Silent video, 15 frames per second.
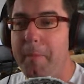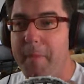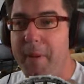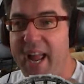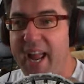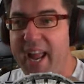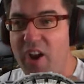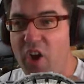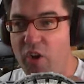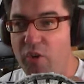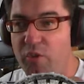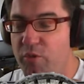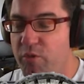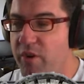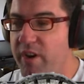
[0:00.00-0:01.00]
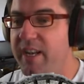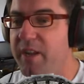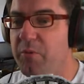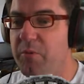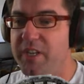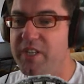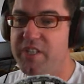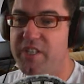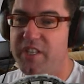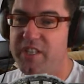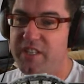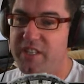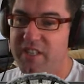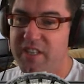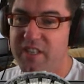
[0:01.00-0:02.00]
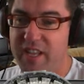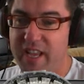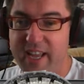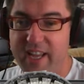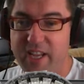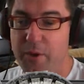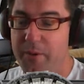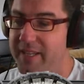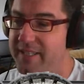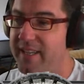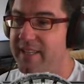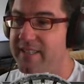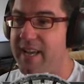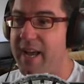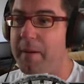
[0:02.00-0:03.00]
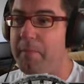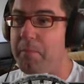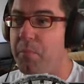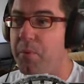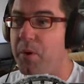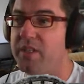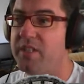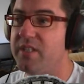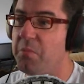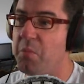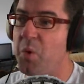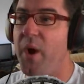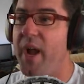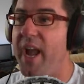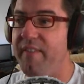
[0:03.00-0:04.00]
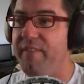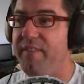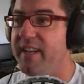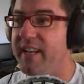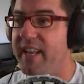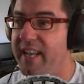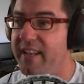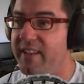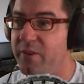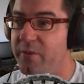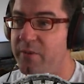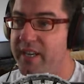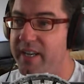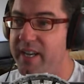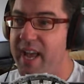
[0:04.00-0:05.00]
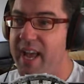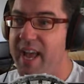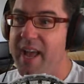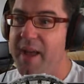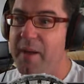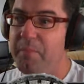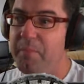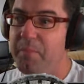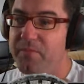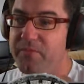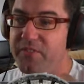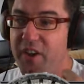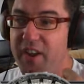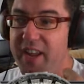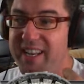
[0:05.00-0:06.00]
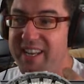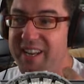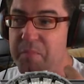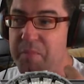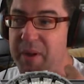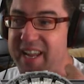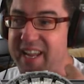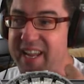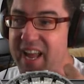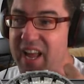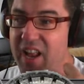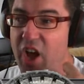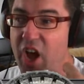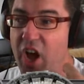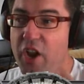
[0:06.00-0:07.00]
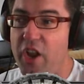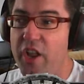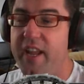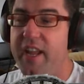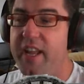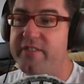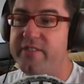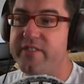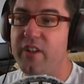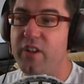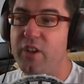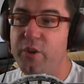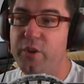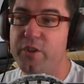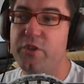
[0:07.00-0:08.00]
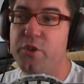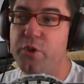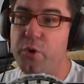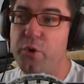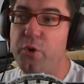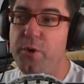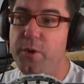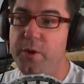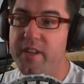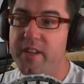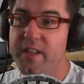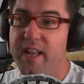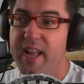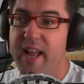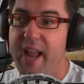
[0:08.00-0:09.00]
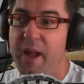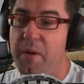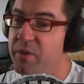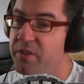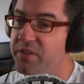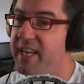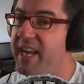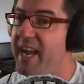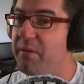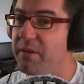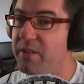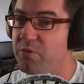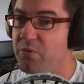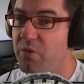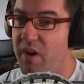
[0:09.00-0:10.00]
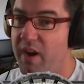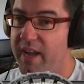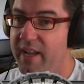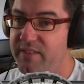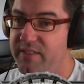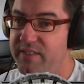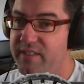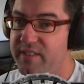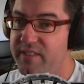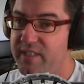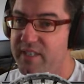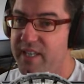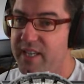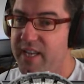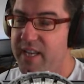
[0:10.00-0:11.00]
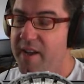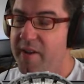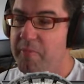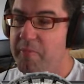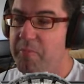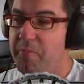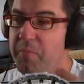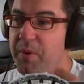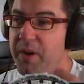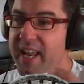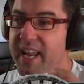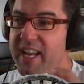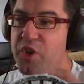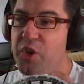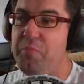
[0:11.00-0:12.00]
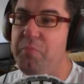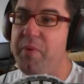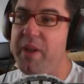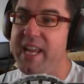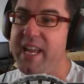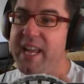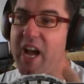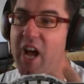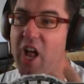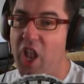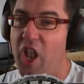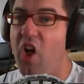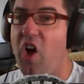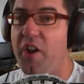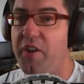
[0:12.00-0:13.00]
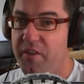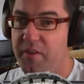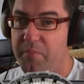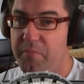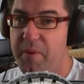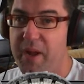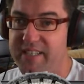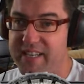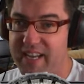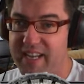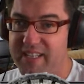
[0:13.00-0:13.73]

and I really wish that USSR put some more effort into it so it can be. It looks good, and we'll see how it drives, but it could be a lot better.